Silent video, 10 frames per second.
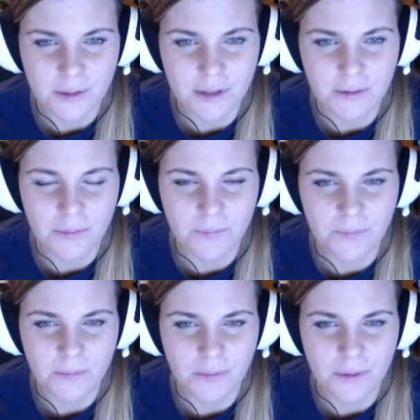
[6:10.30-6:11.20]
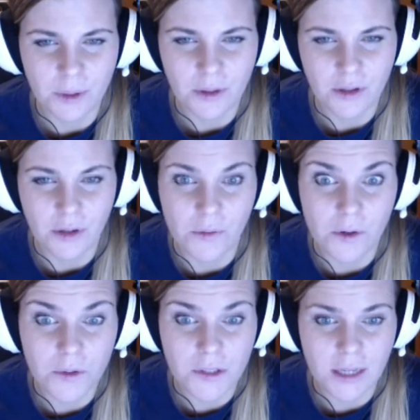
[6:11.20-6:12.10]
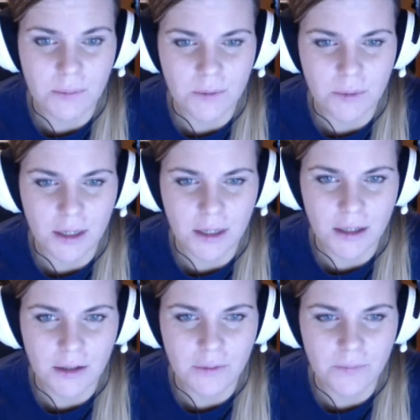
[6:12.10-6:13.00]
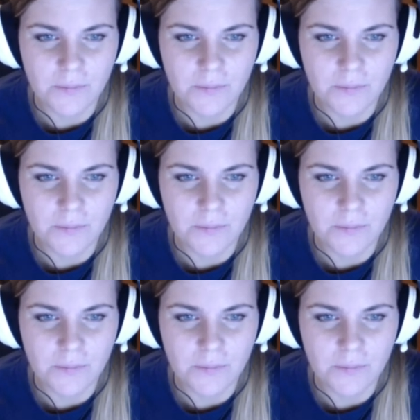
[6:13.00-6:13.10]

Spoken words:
Oh, we all know those steps now.